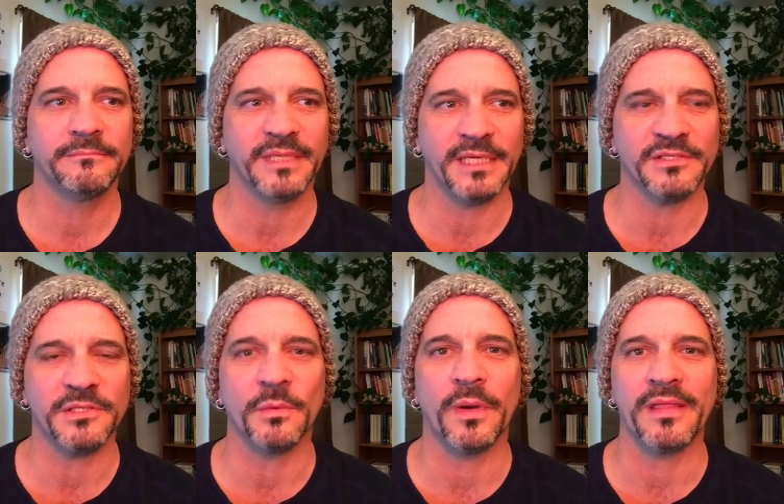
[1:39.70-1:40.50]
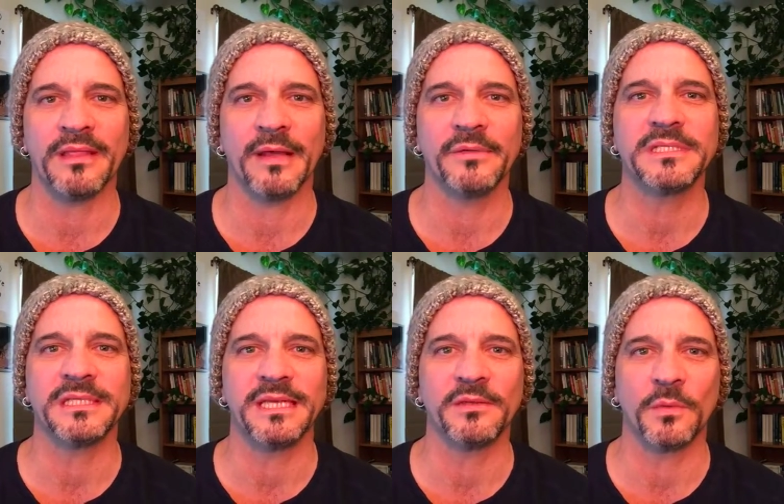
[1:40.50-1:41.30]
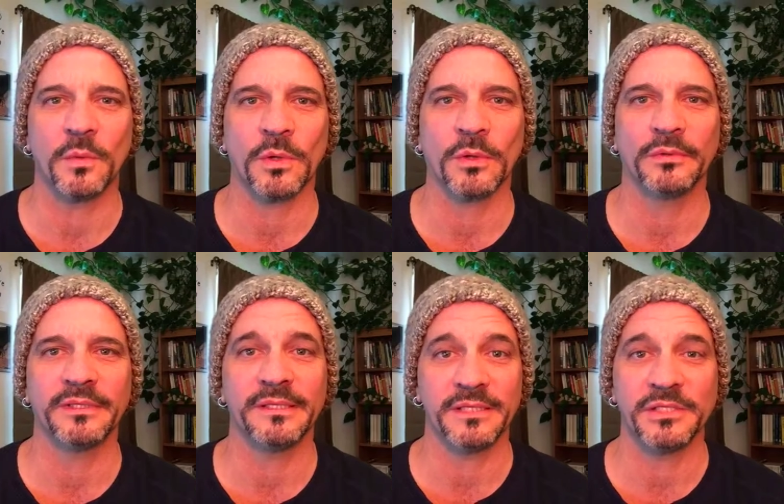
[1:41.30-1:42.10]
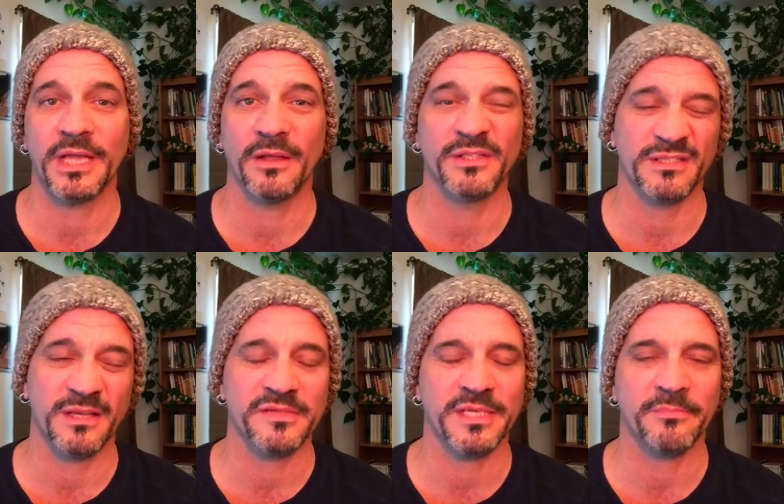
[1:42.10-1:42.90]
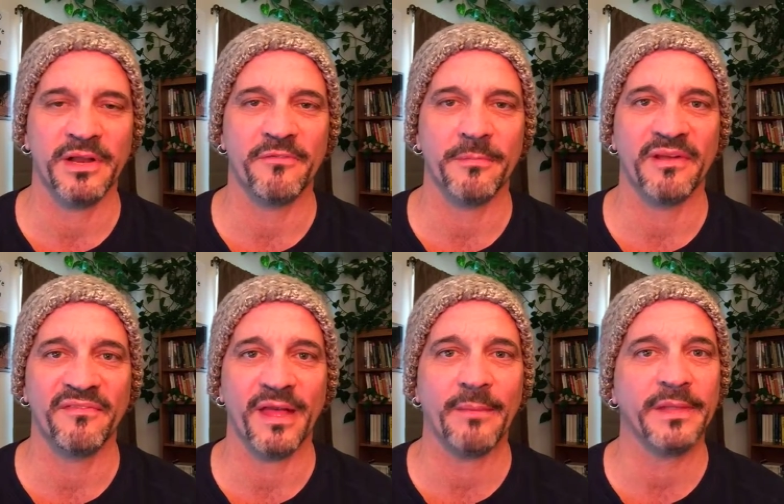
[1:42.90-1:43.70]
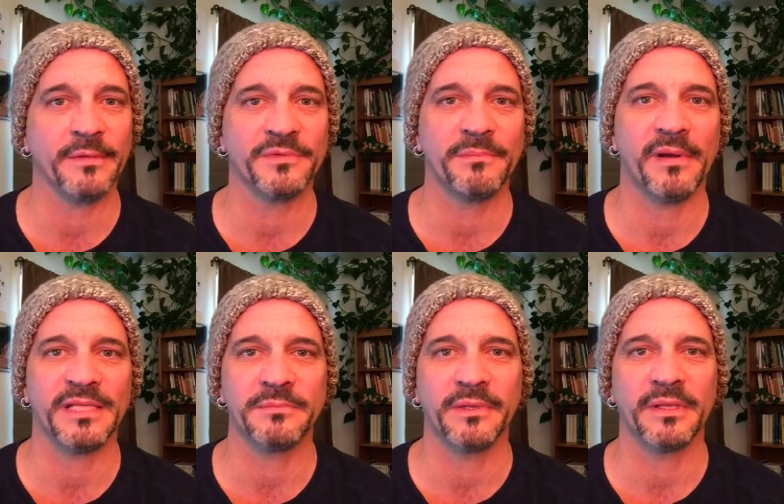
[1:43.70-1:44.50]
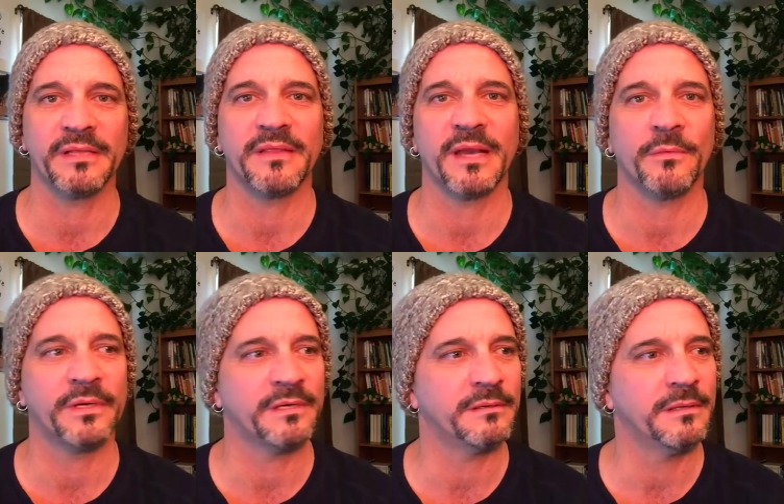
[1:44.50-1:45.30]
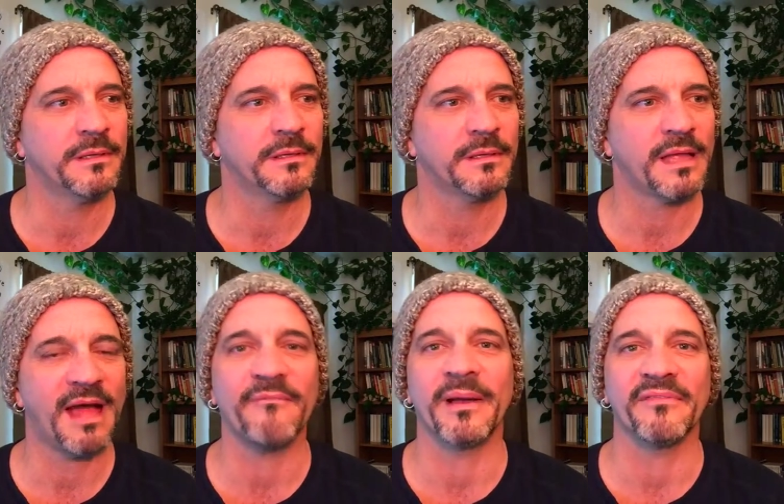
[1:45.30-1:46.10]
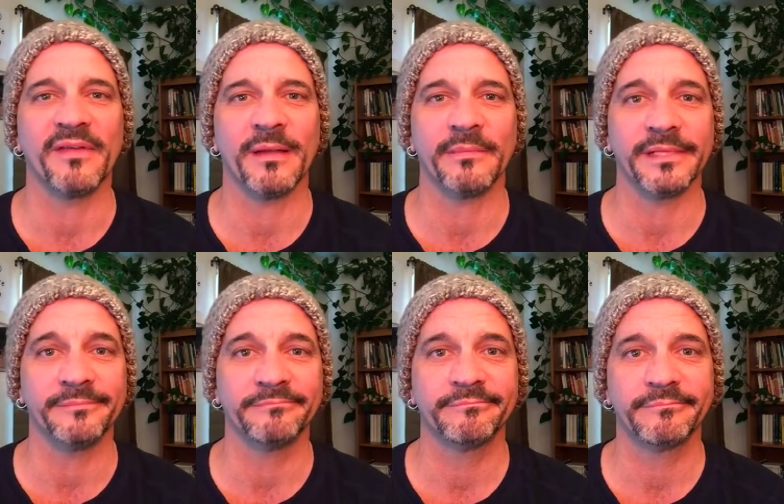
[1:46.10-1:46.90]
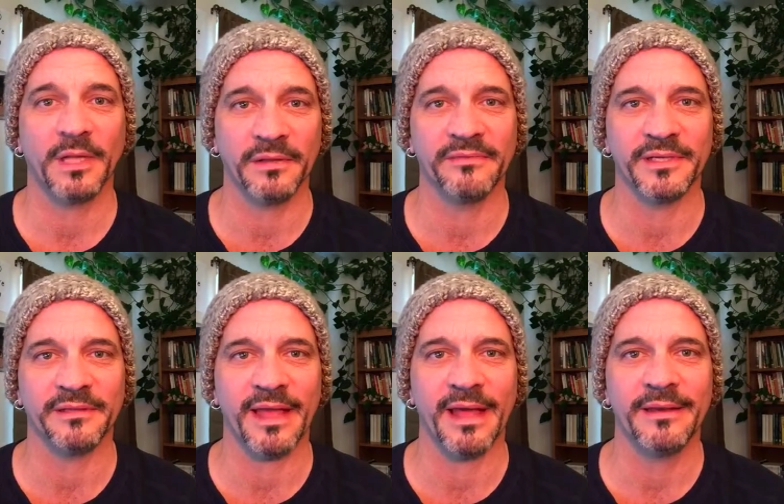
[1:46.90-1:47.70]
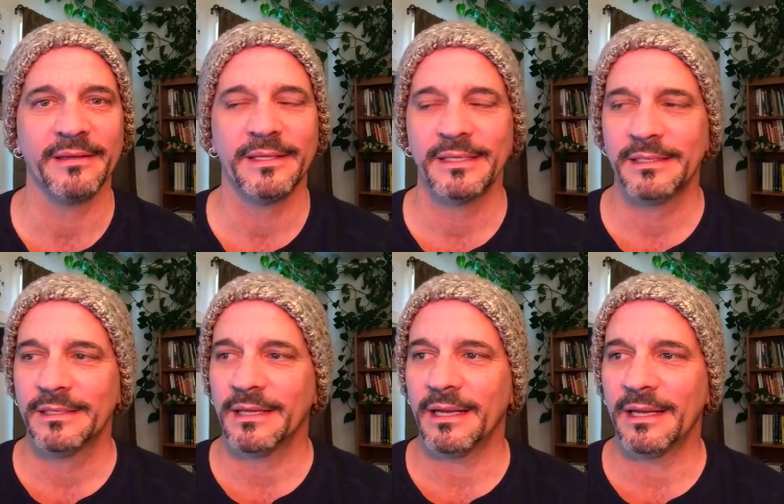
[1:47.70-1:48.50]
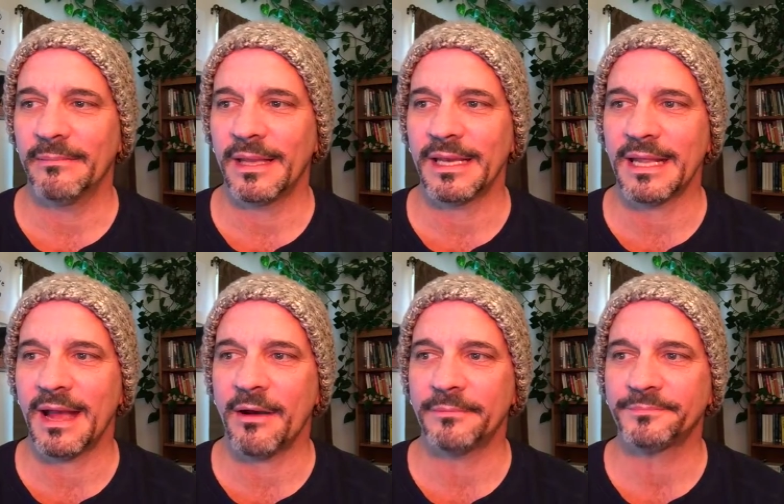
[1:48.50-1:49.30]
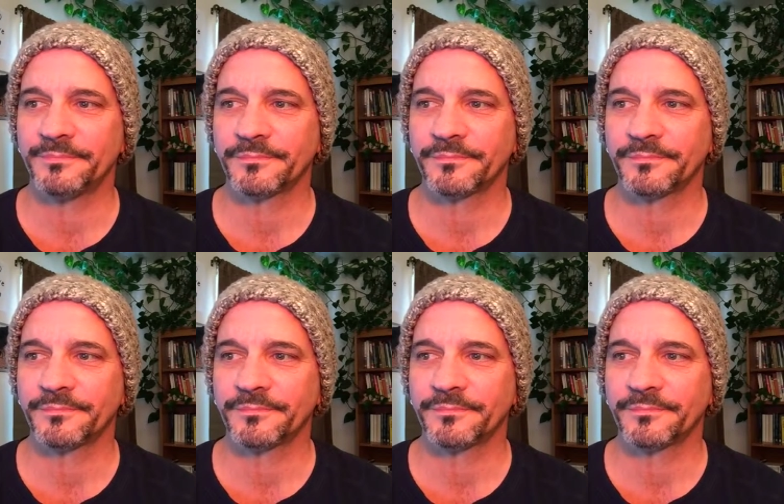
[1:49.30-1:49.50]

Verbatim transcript: because of the way that I was seeing the world and the challenges. I was separated from my family, and it was a possibility that I wouldn't have my family. I'll leave it at that. Um, anyhow,